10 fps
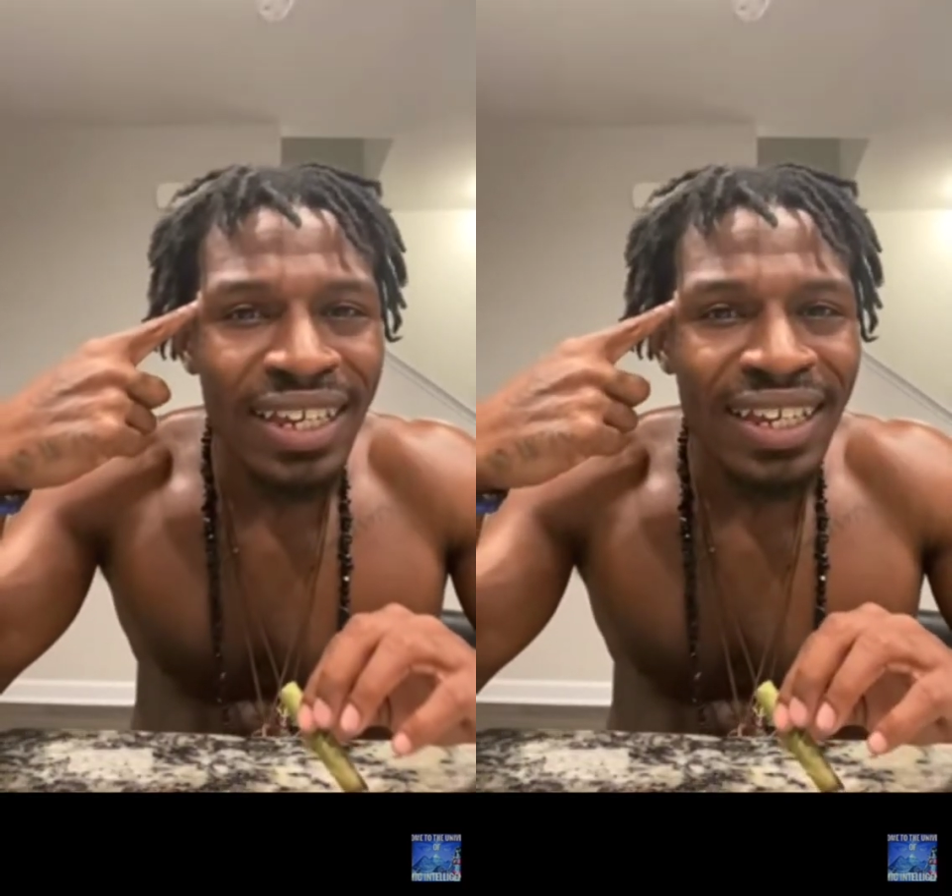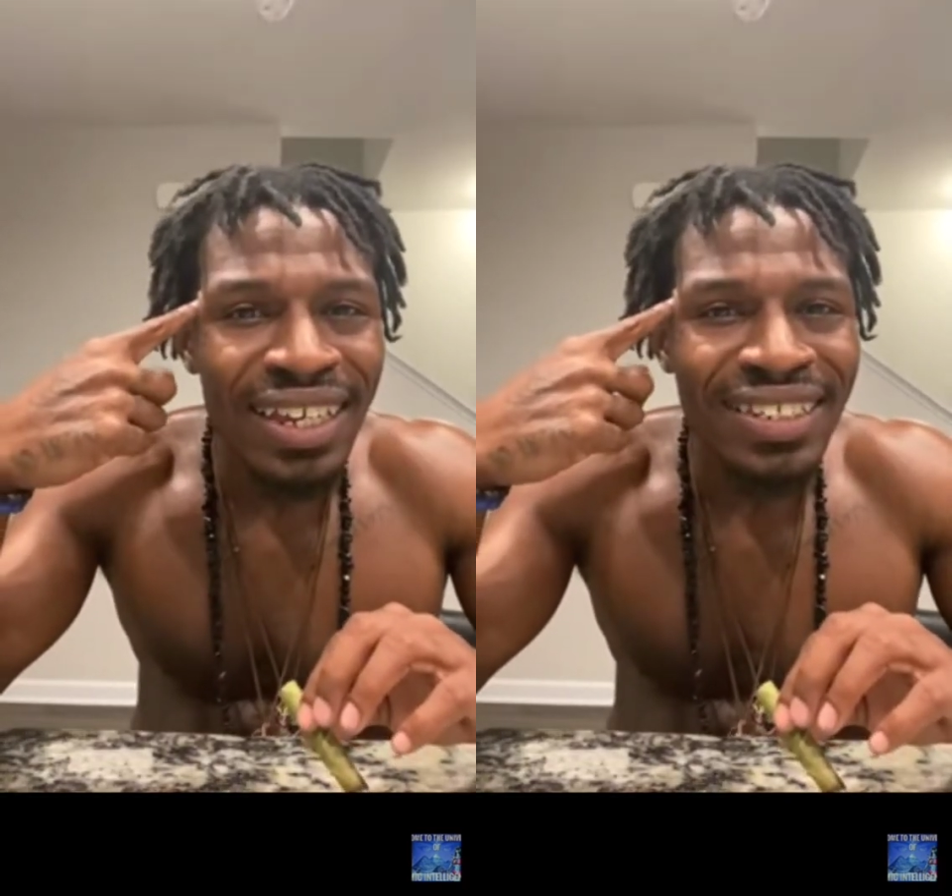
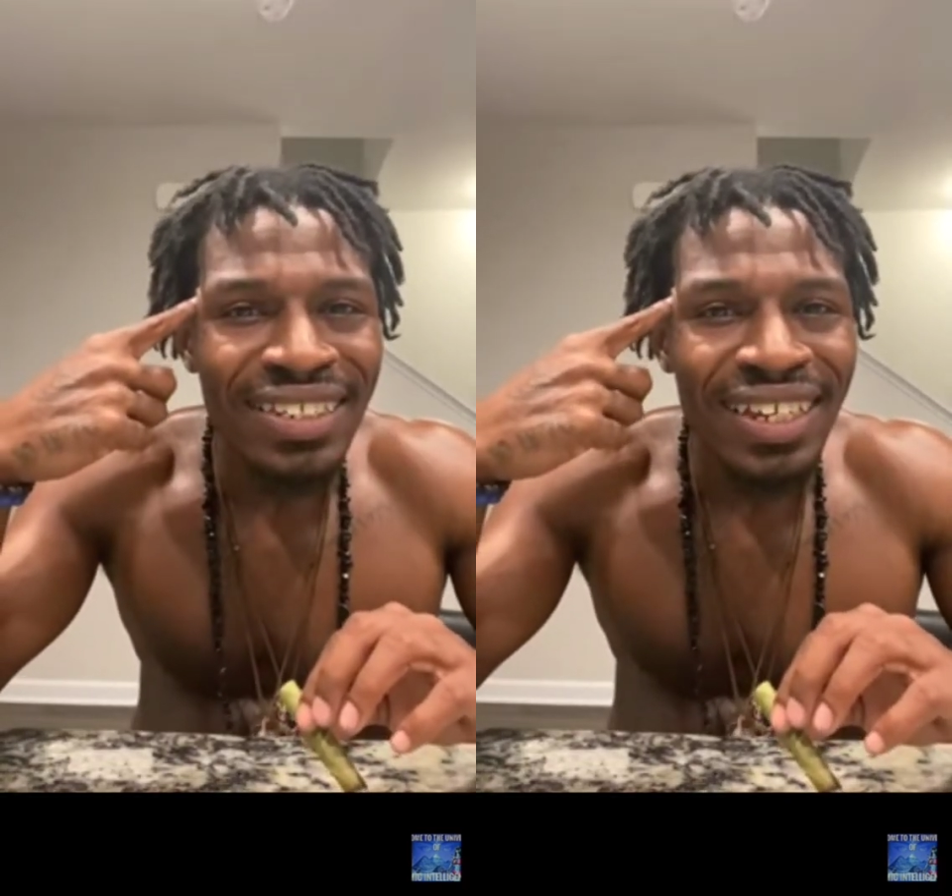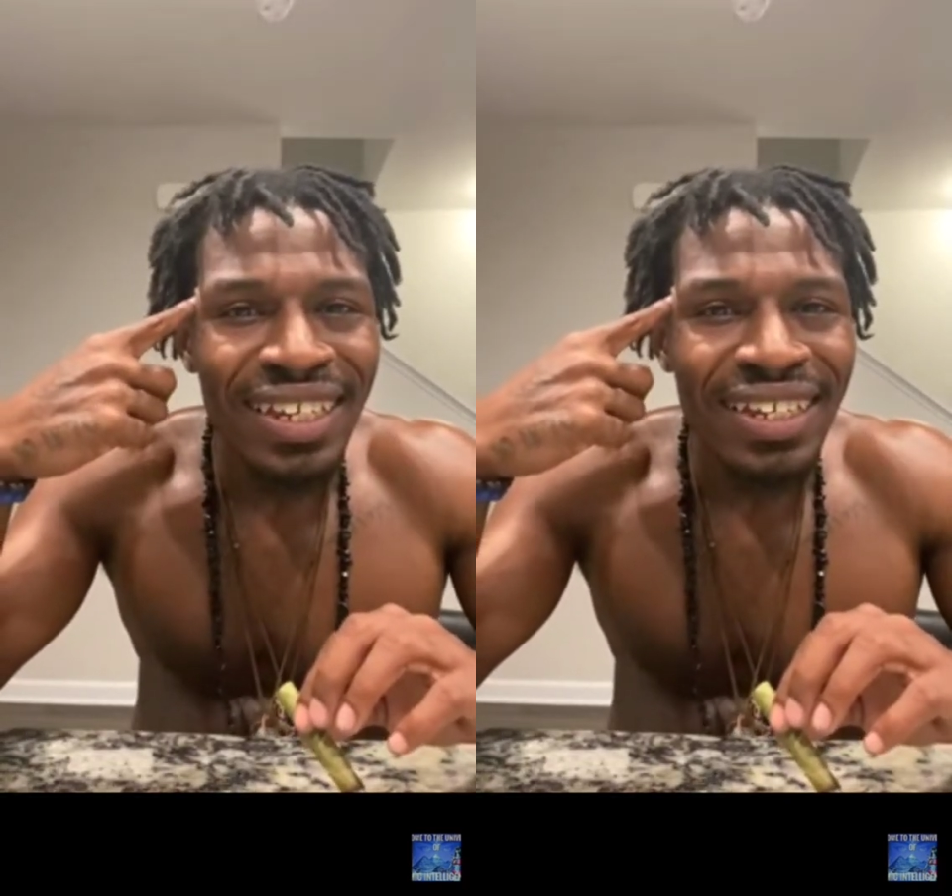
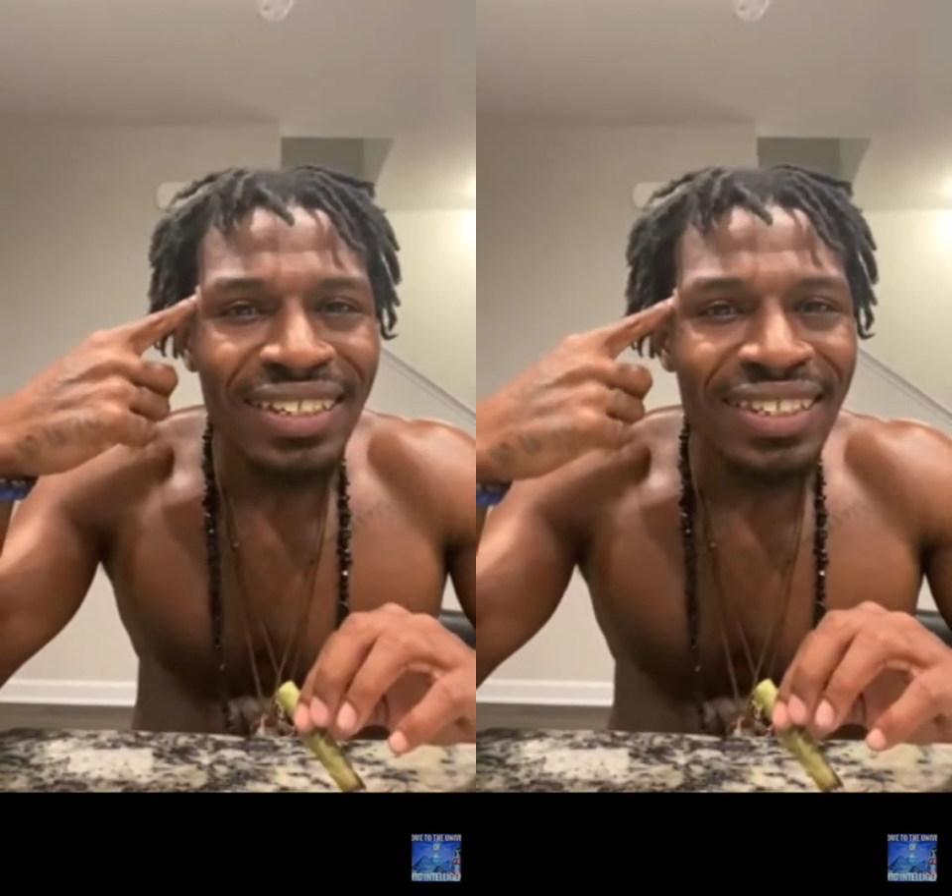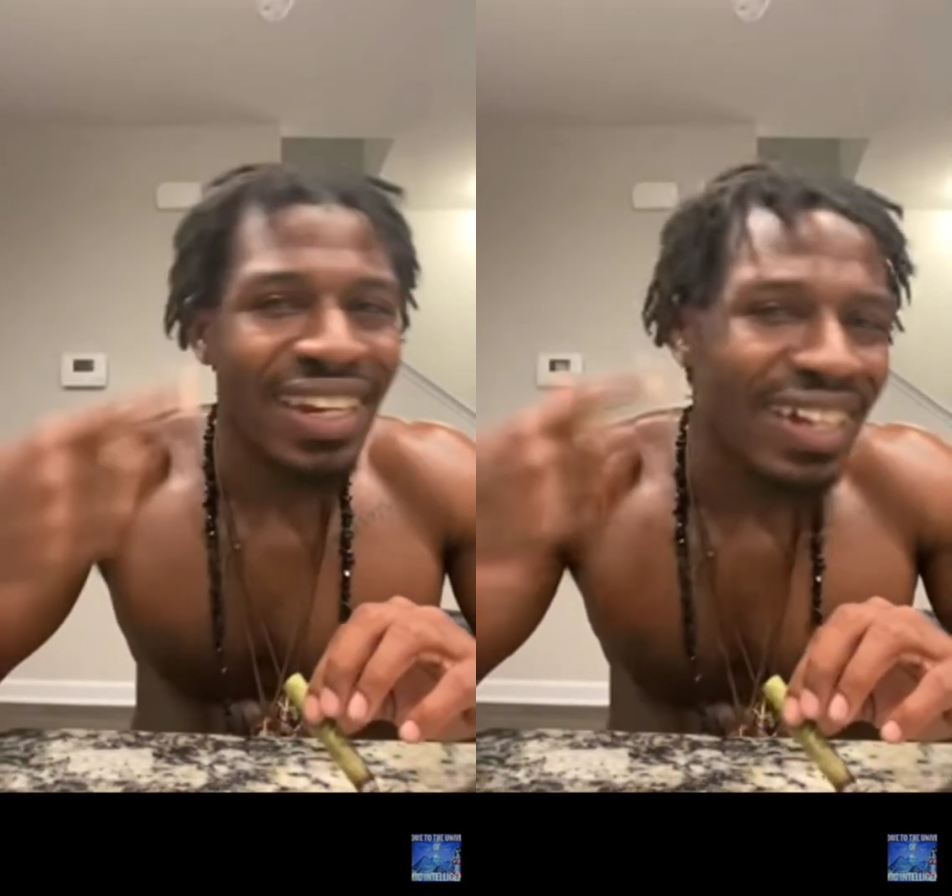His
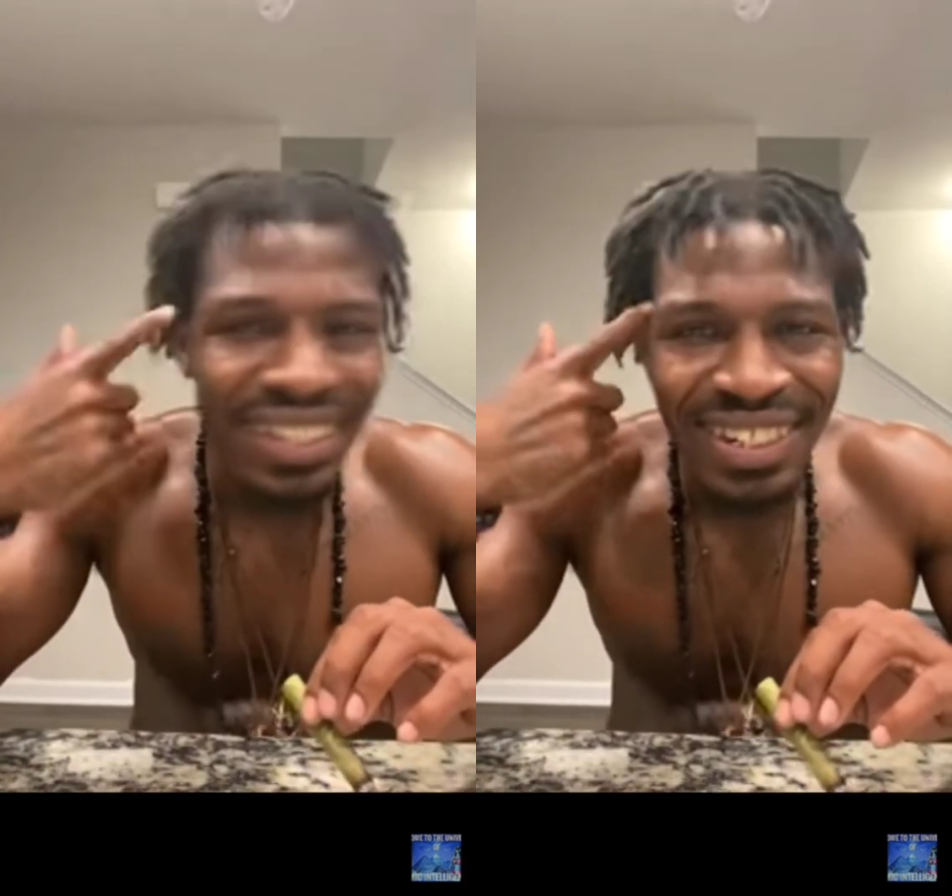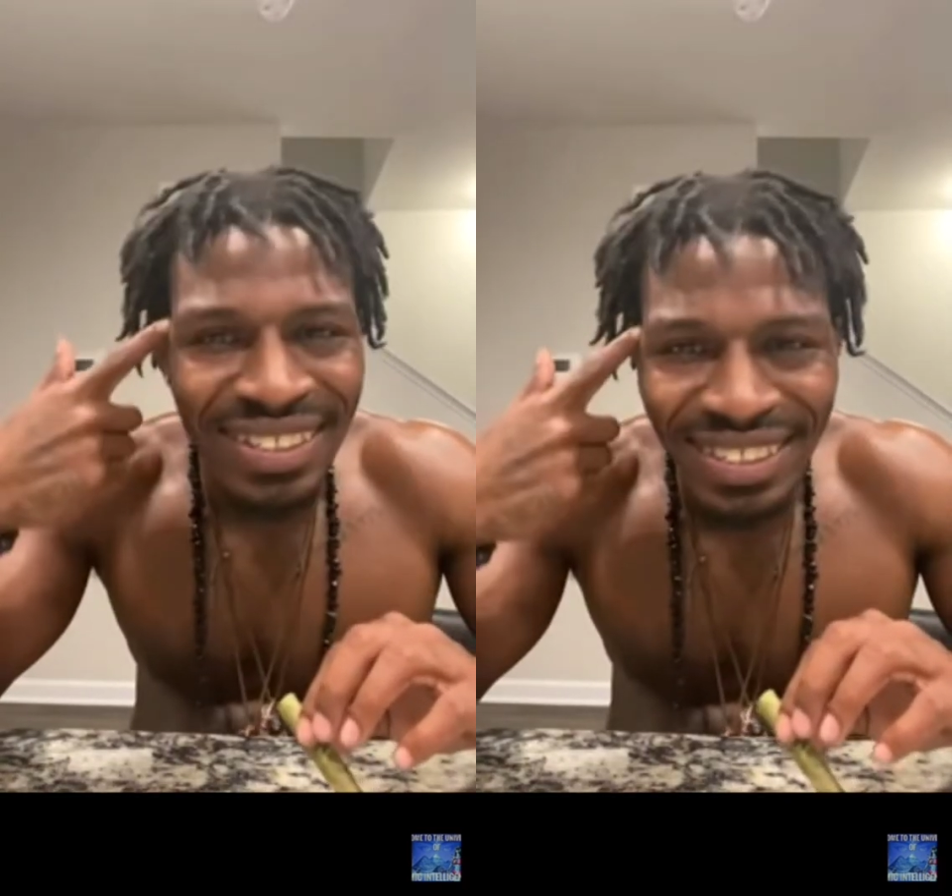
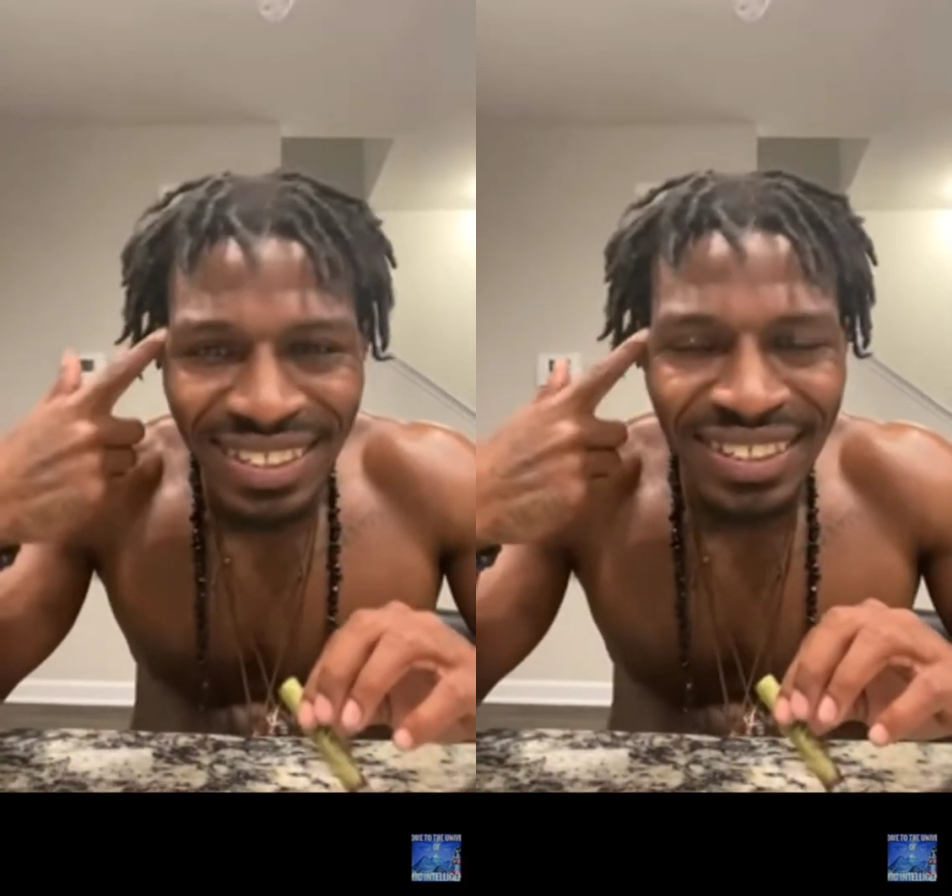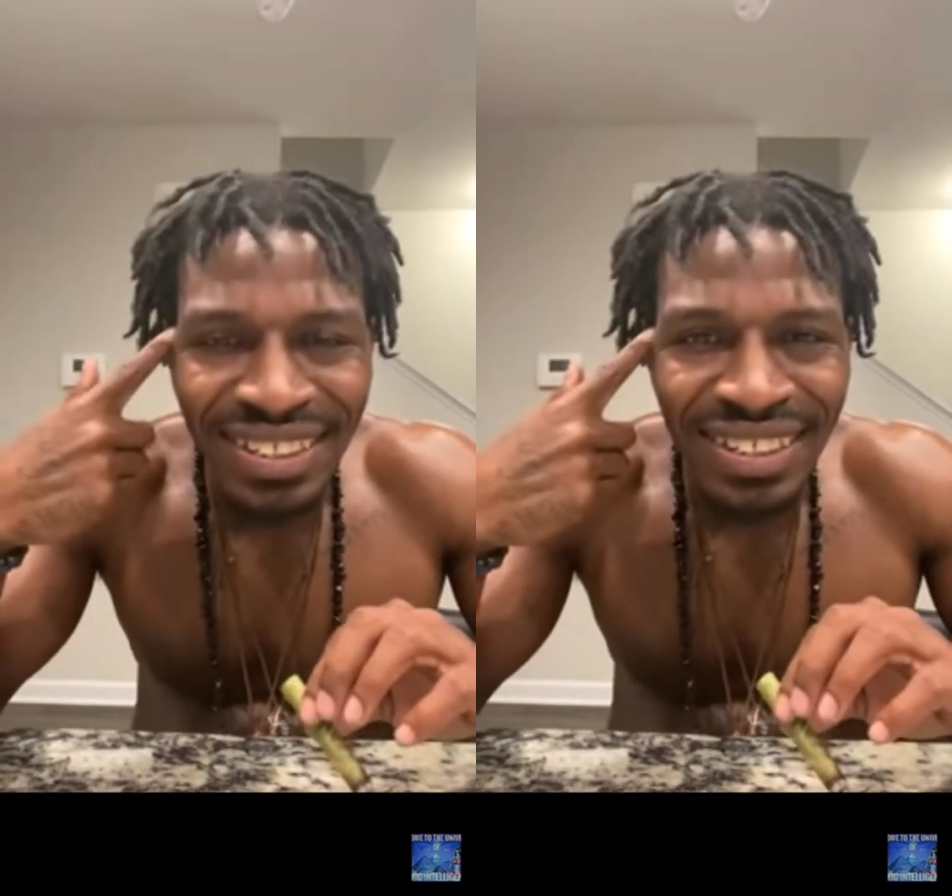
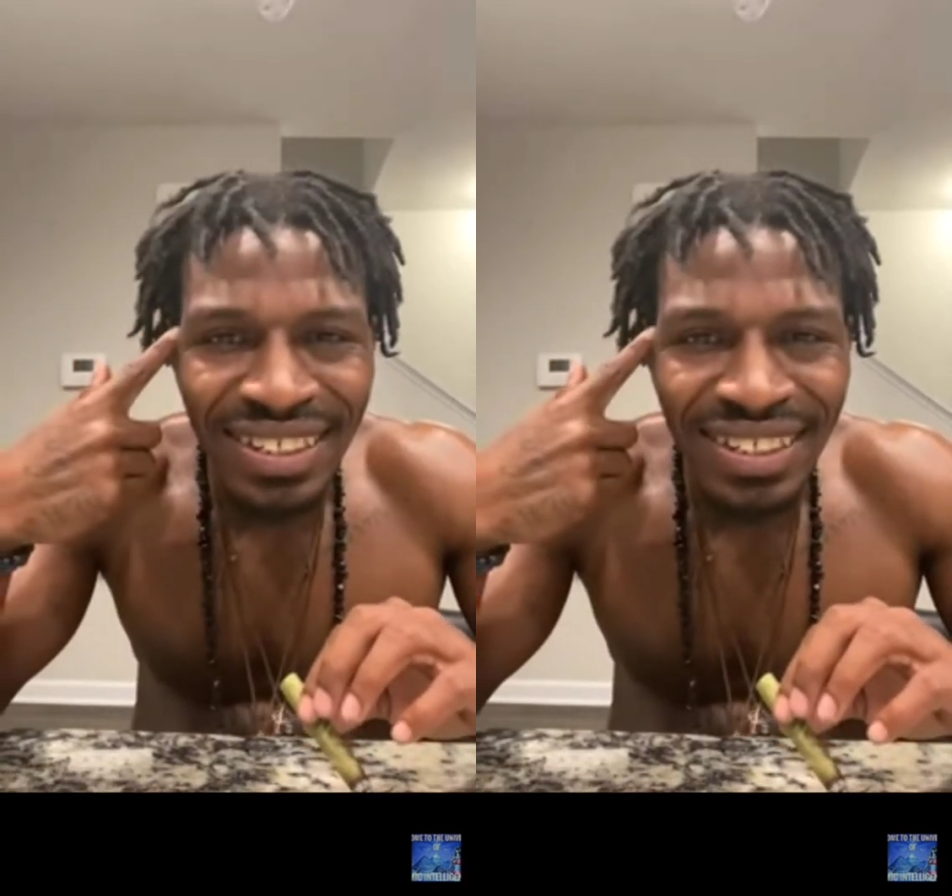telekinesis,